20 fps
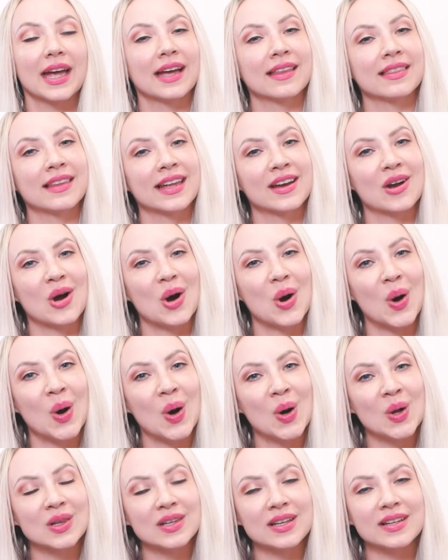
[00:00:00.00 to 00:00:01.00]
and like
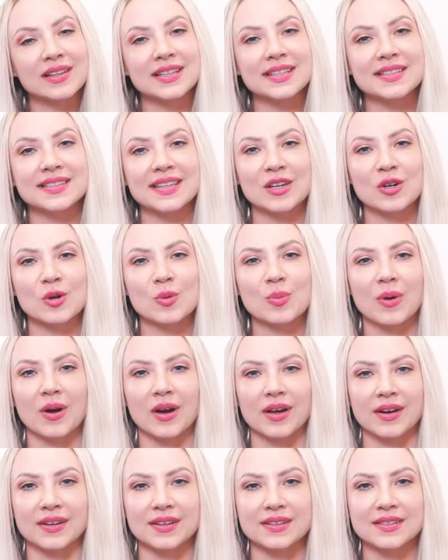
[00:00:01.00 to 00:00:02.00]
all Lily SADO
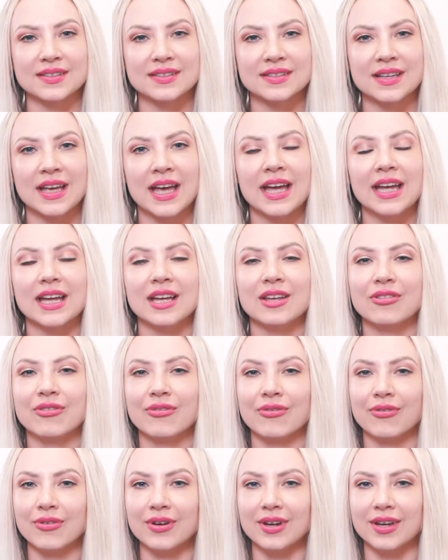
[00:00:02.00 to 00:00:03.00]
products, is
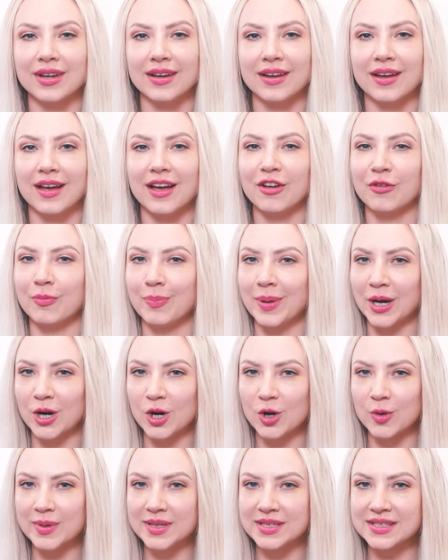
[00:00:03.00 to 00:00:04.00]
free of
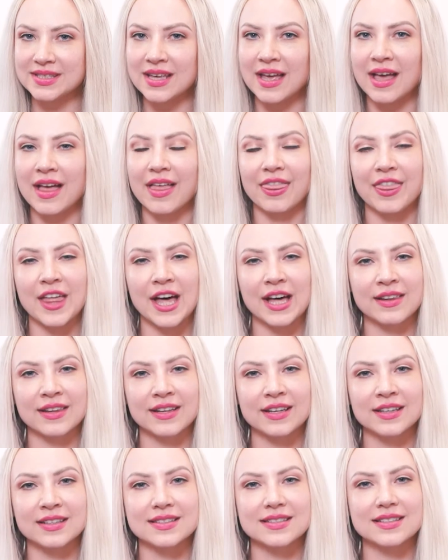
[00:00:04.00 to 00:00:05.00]
parabens,
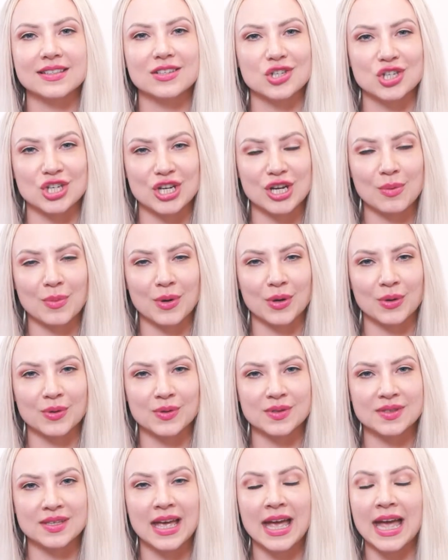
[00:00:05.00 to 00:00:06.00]
phthalates,
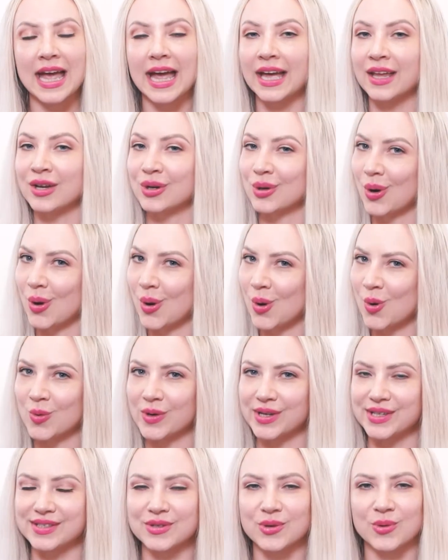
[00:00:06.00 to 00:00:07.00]
GMOs, and
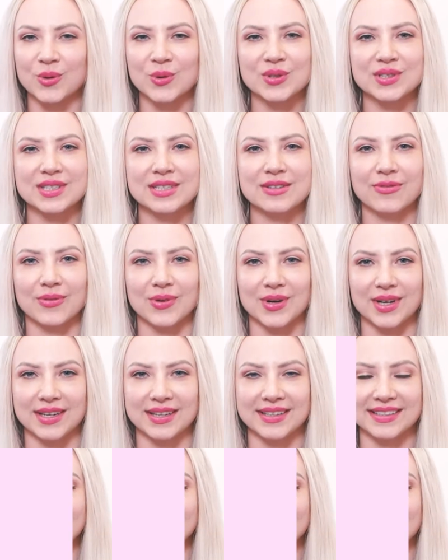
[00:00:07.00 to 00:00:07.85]
always cruelty-free.